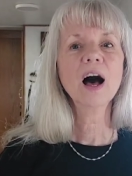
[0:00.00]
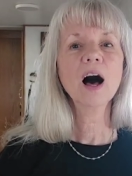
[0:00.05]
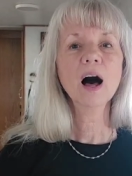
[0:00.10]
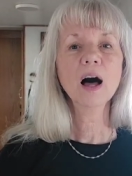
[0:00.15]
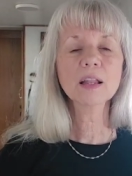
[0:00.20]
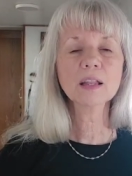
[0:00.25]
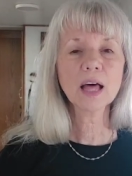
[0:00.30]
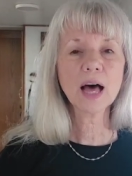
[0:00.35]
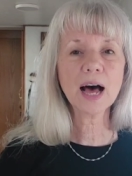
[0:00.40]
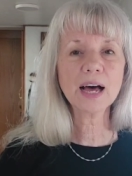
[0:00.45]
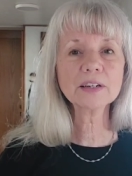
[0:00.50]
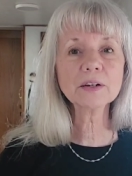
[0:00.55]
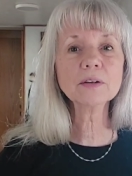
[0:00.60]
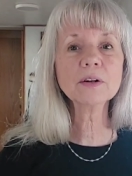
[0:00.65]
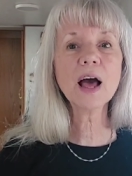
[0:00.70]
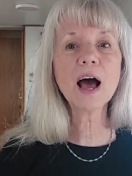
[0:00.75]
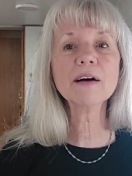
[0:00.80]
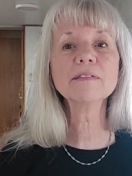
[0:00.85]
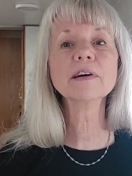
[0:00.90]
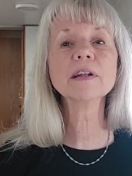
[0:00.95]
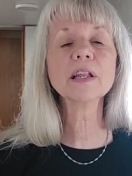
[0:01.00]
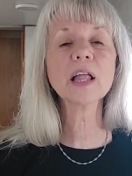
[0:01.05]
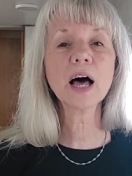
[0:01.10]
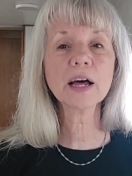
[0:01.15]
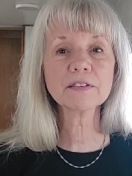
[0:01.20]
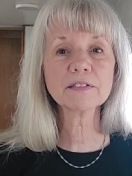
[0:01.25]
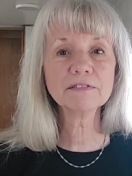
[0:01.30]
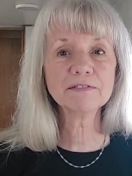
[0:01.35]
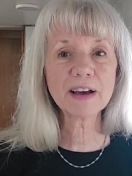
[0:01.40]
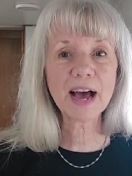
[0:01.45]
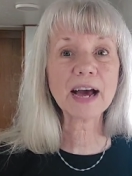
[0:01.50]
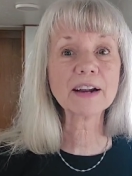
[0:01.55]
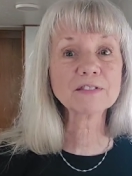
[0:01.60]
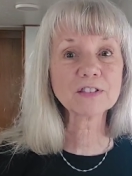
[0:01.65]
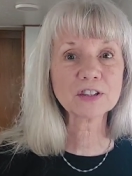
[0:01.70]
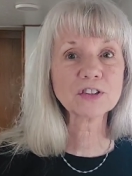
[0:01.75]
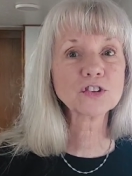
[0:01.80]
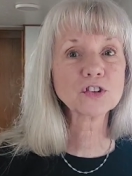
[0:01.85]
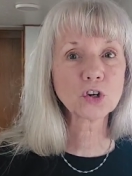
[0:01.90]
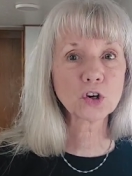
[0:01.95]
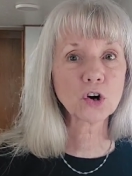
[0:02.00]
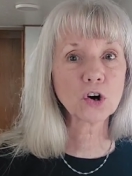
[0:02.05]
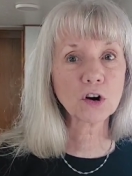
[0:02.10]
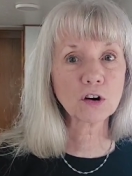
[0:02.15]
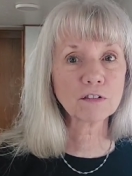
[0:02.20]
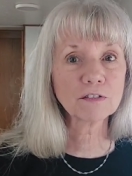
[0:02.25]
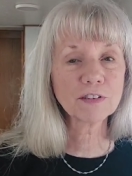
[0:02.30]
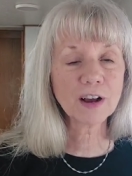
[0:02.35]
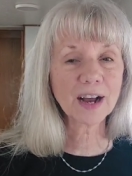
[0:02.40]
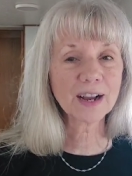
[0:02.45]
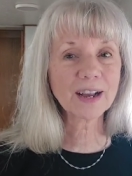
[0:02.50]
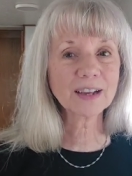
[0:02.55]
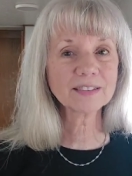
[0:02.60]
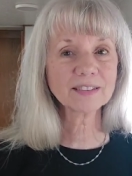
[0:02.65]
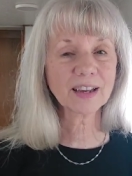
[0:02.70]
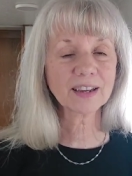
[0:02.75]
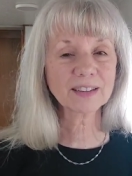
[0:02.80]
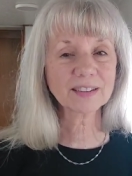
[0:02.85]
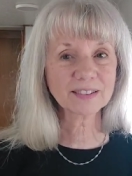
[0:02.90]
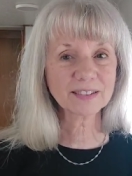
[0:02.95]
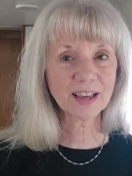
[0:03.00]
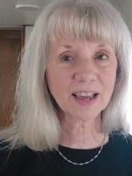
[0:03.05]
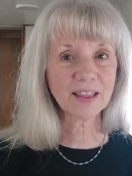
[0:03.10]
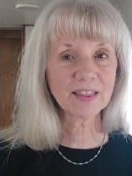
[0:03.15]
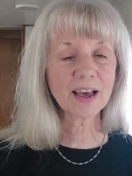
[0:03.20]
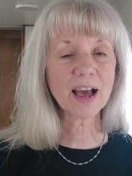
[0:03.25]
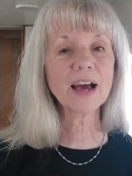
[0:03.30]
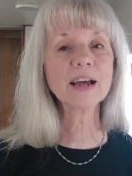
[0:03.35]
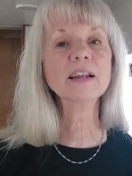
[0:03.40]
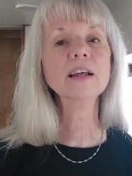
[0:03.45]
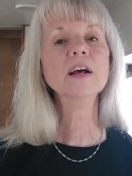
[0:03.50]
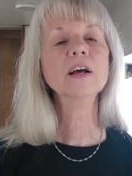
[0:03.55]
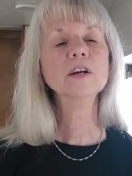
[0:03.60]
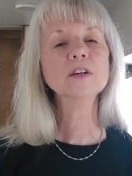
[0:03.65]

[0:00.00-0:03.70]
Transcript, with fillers: I don't have a lot of fat reserve. I guess I can say that.